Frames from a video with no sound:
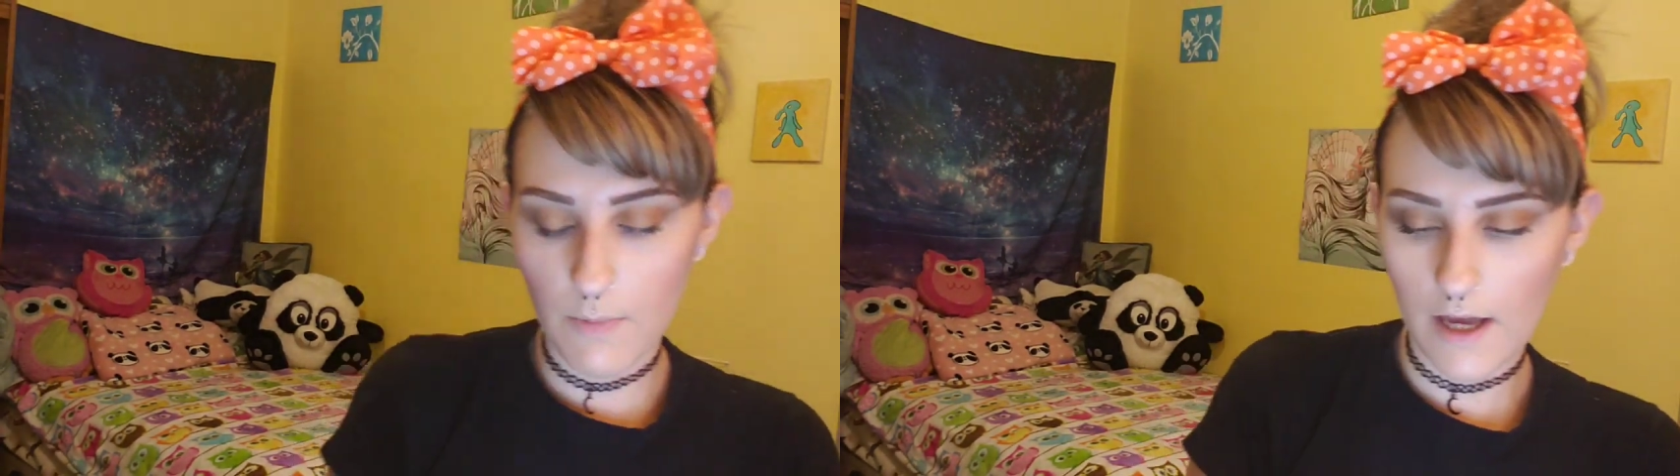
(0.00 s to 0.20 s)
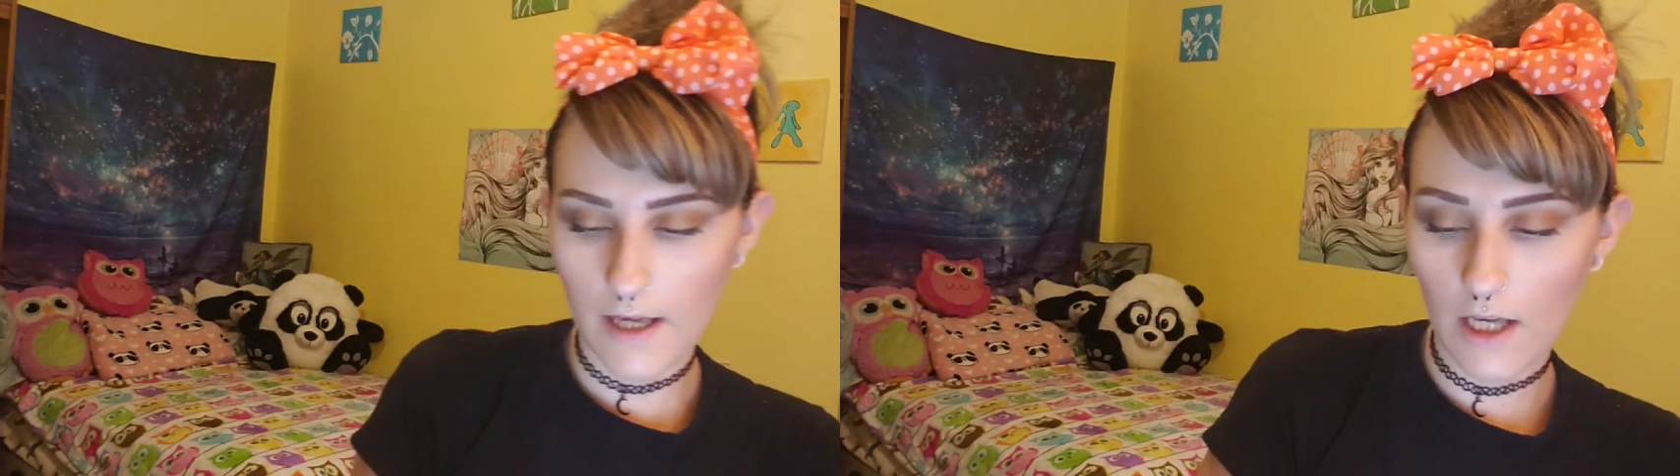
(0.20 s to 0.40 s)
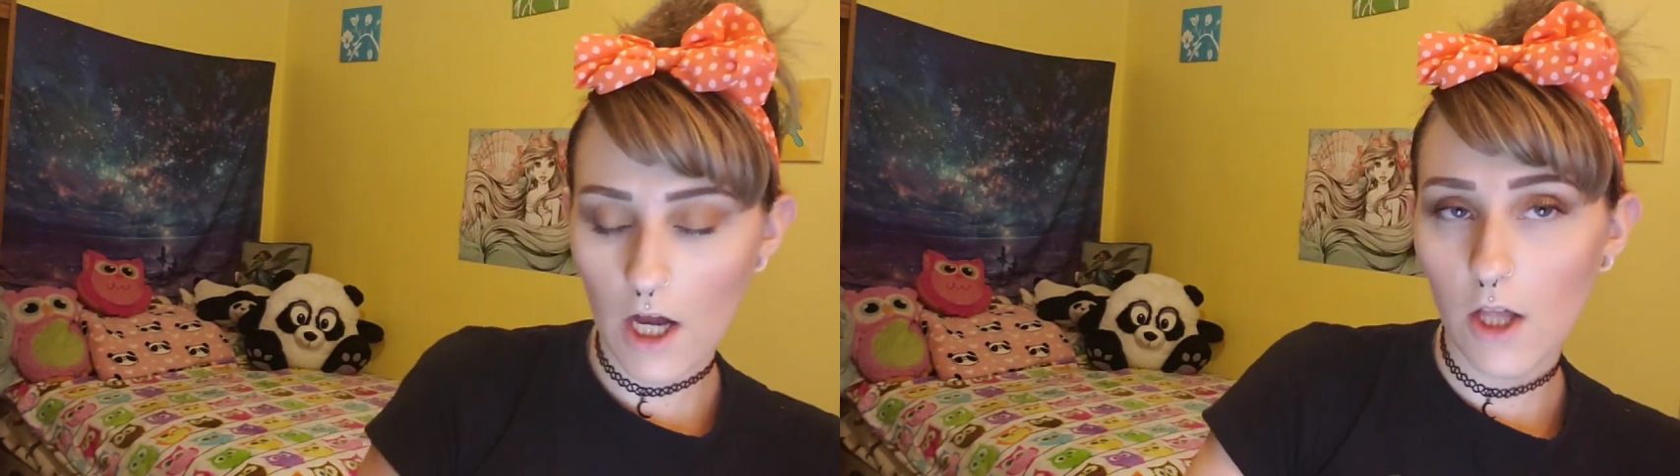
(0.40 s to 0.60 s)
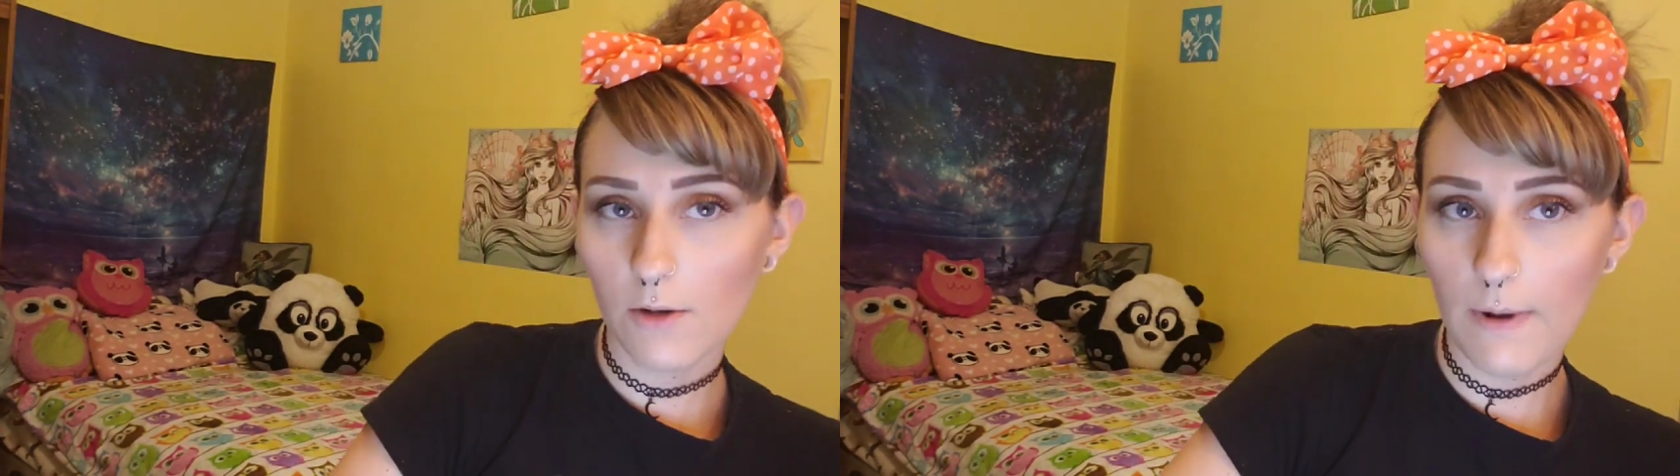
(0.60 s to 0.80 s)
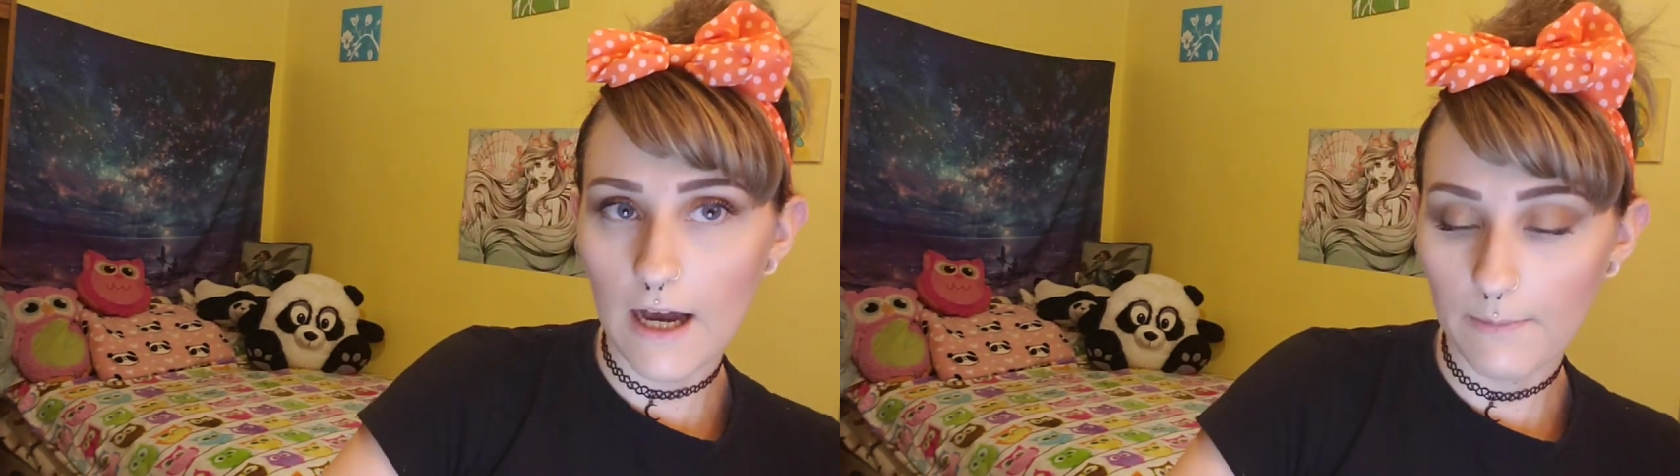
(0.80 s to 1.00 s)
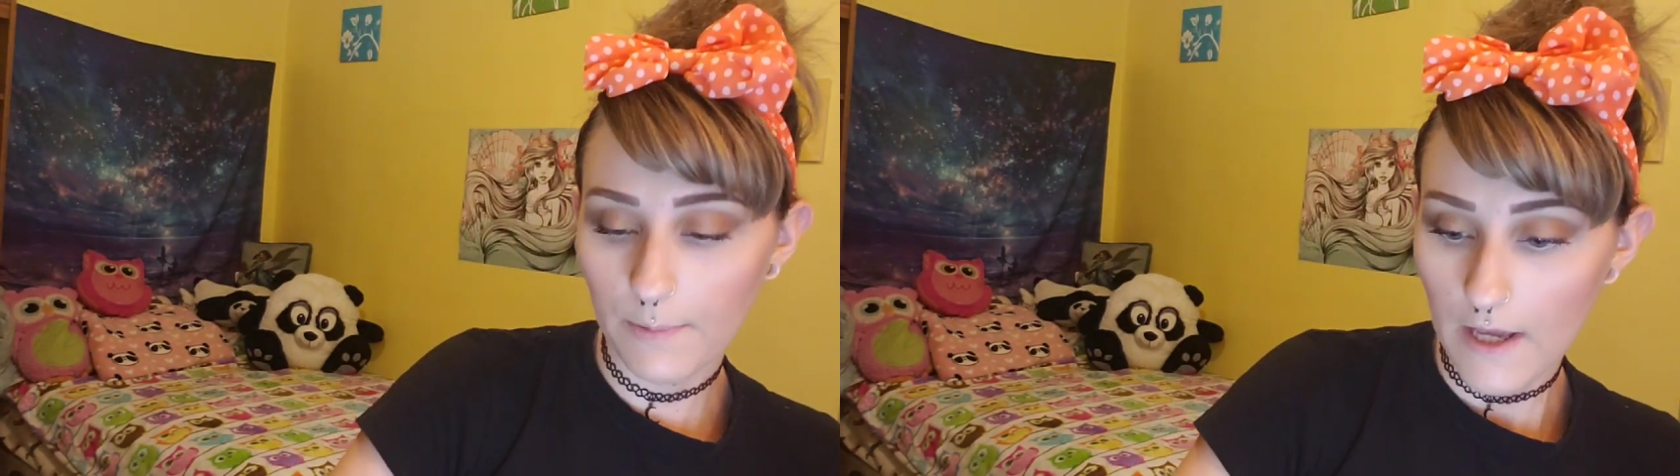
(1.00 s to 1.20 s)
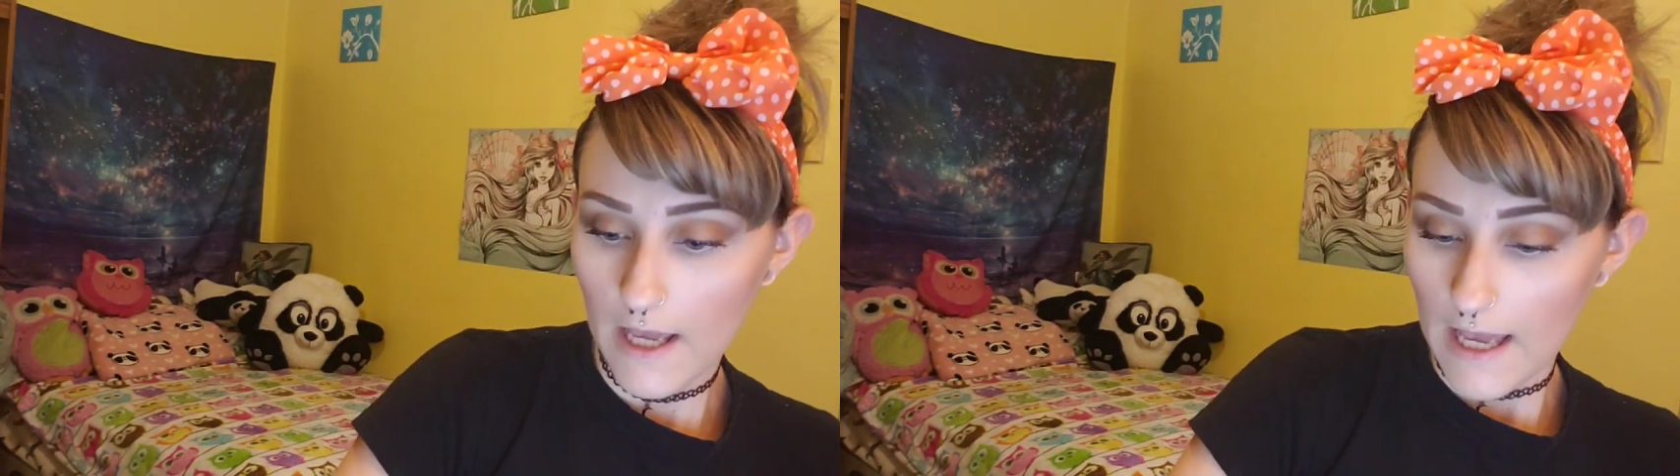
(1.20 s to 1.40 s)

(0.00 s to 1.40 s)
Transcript: by ColourPop